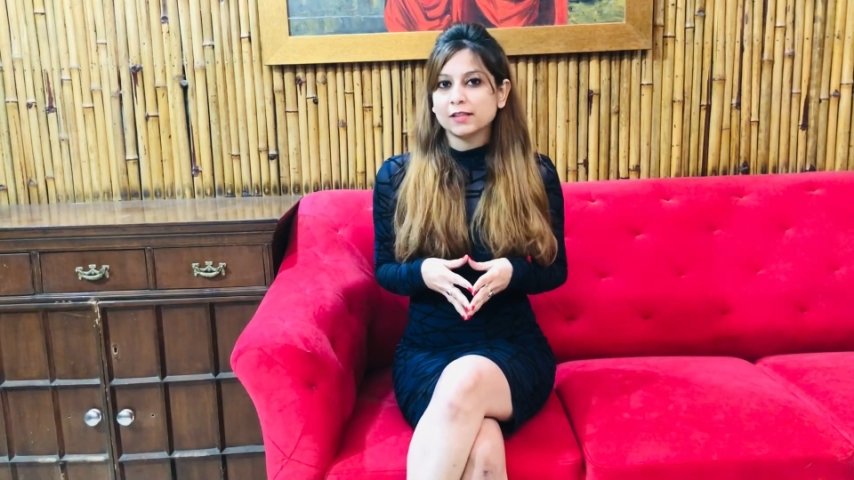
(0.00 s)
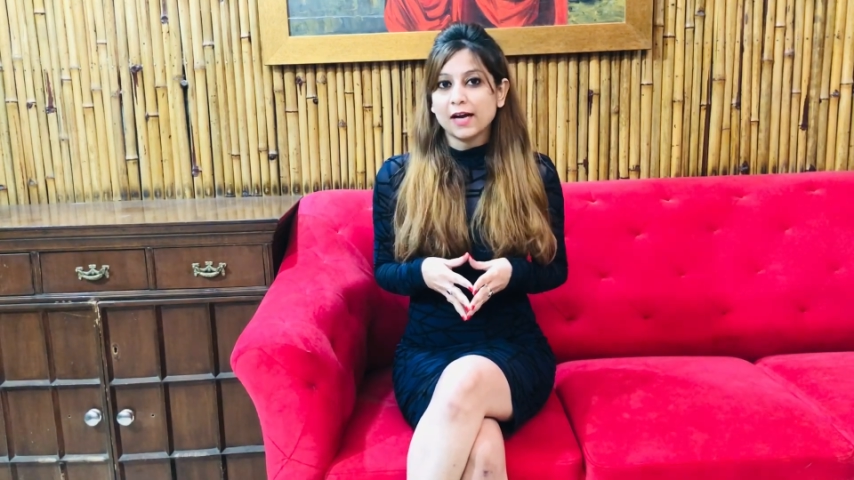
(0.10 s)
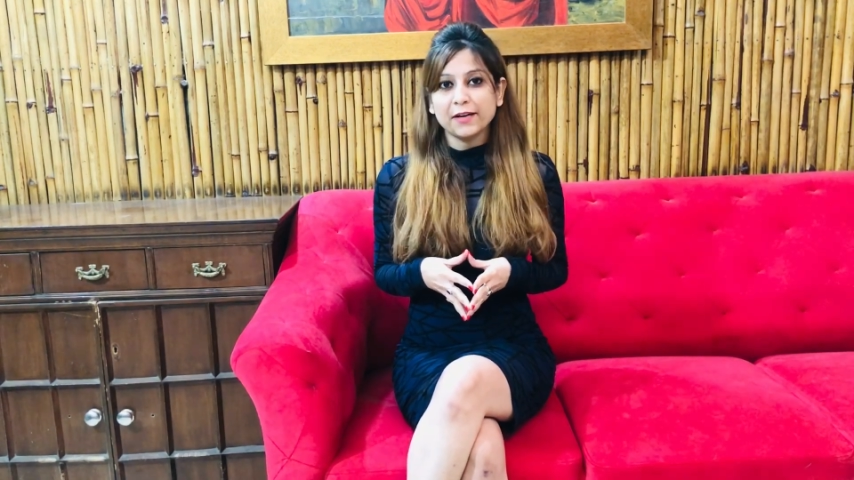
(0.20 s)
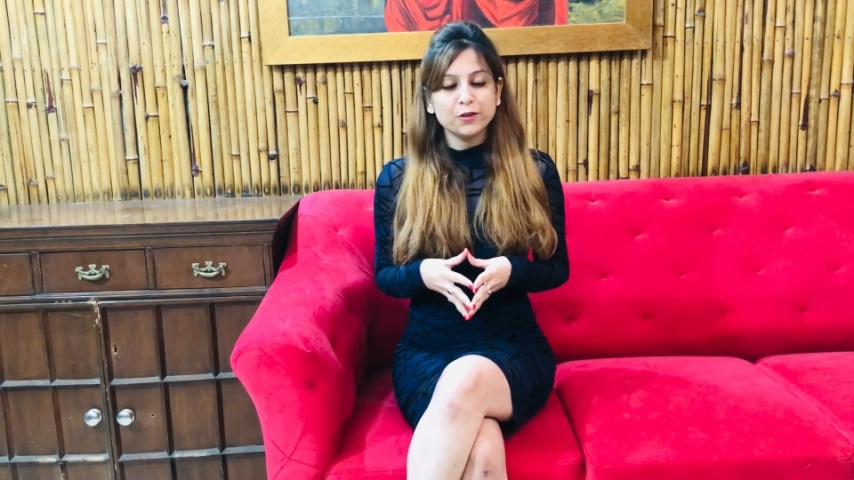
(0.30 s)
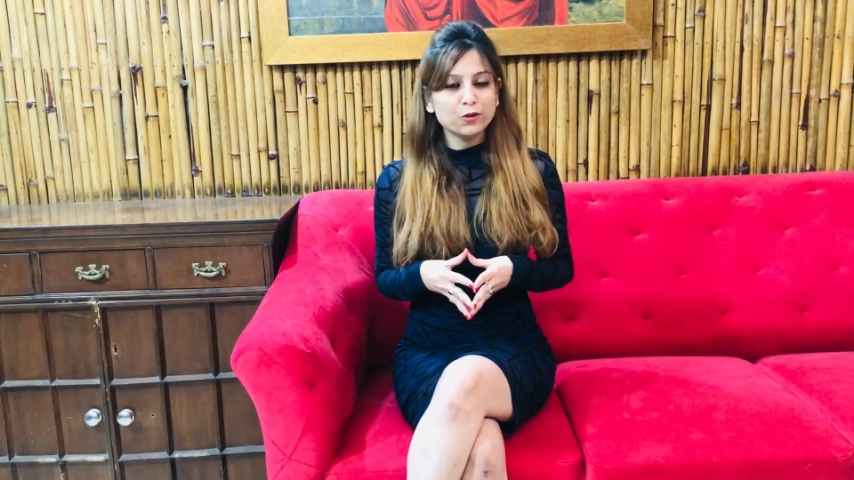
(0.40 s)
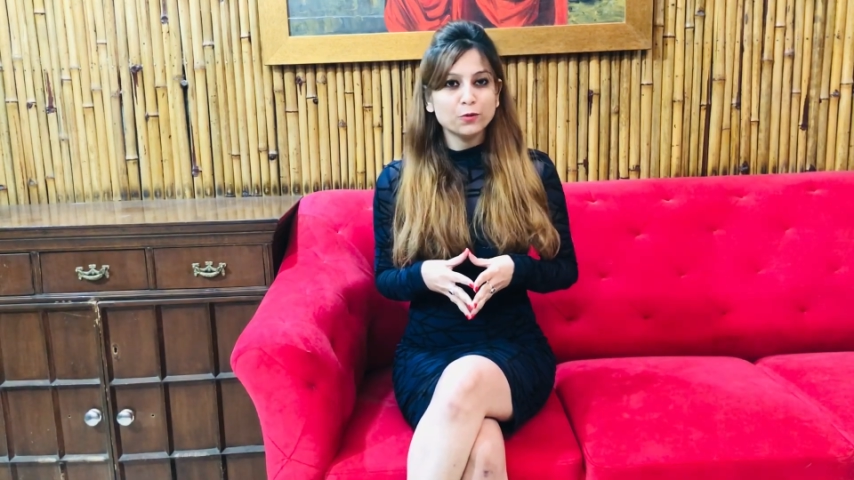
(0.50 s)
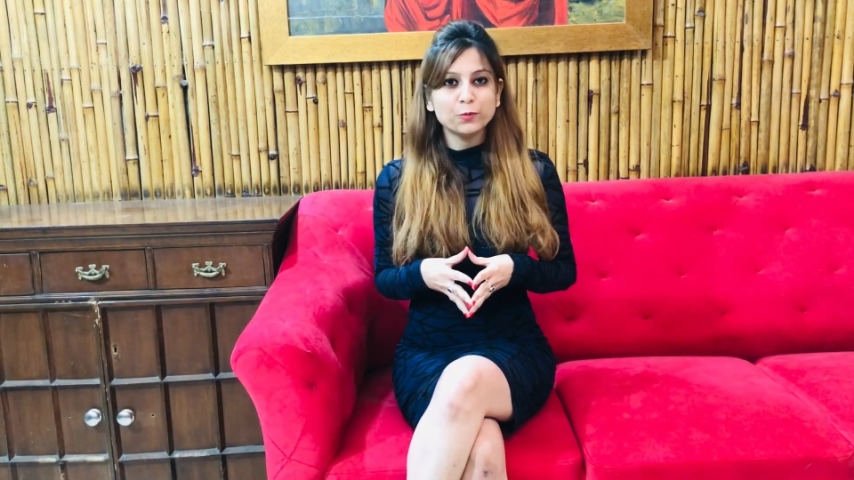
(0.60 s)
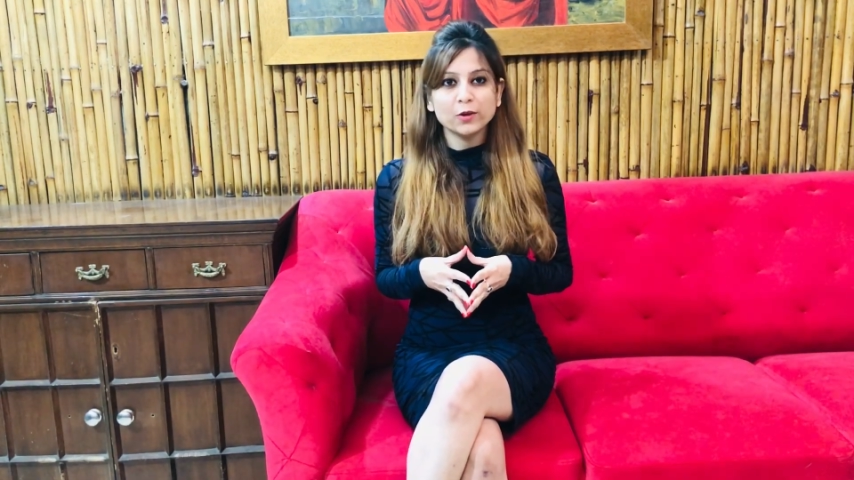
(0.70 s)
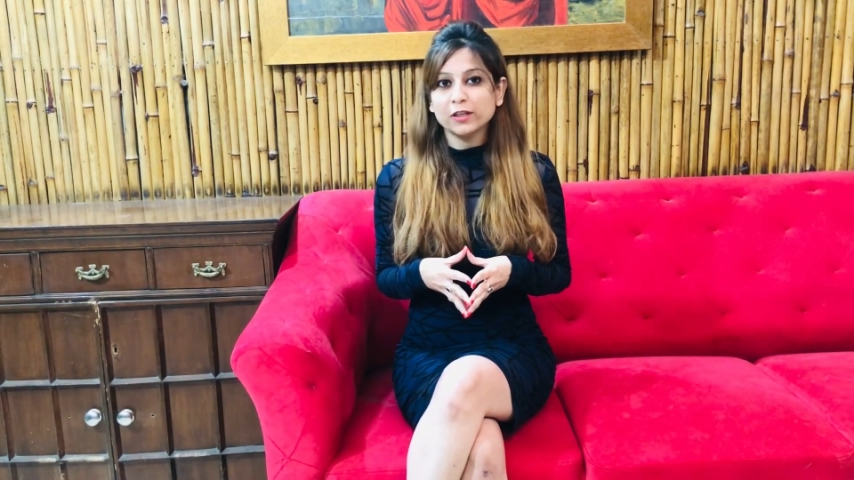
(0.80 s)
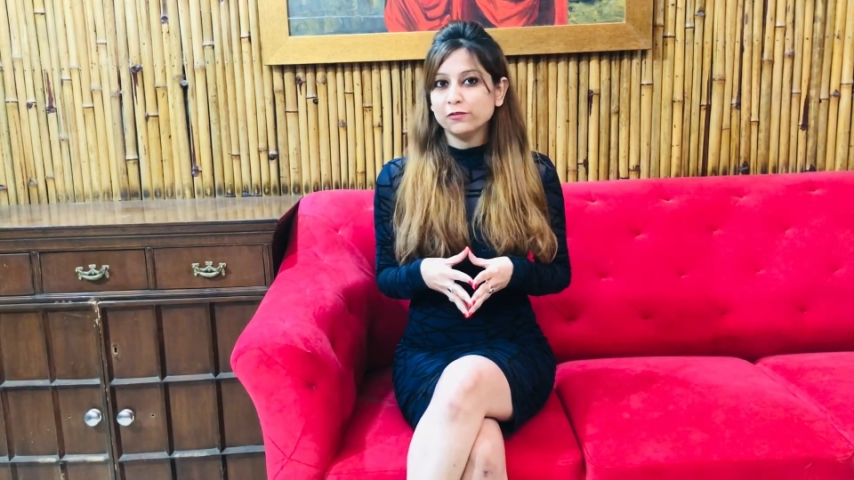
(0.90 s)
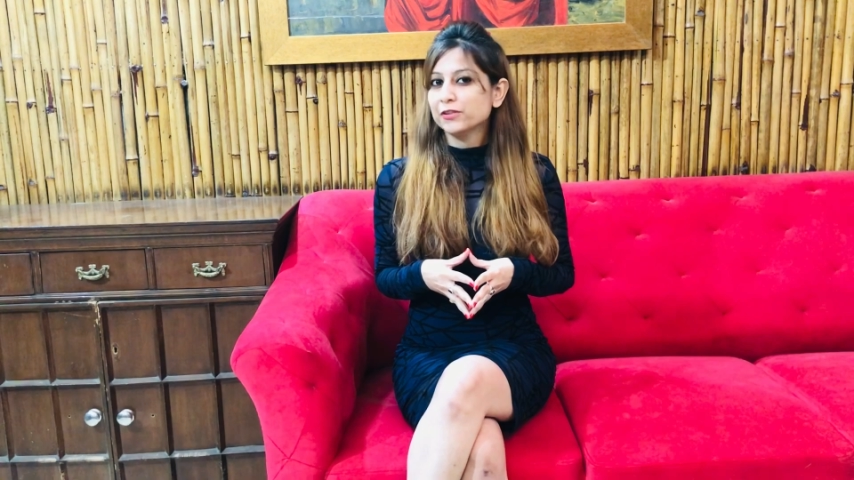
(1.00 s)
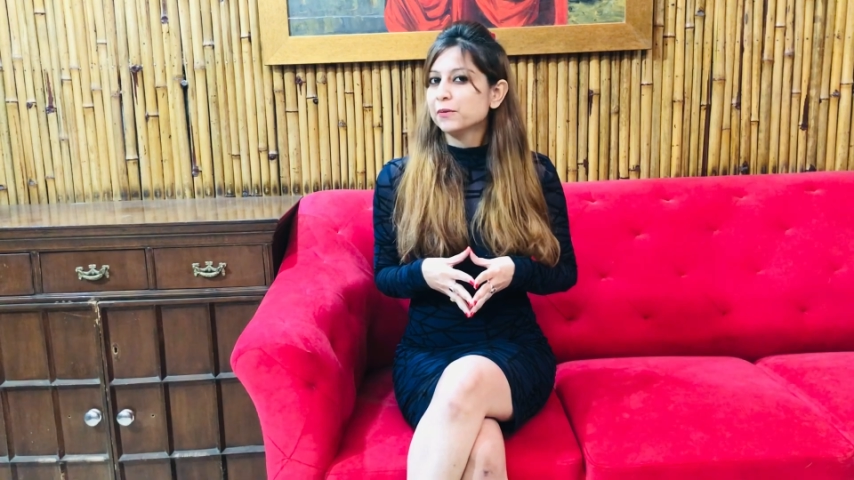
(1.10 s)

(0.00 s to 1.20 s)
I hope you are living a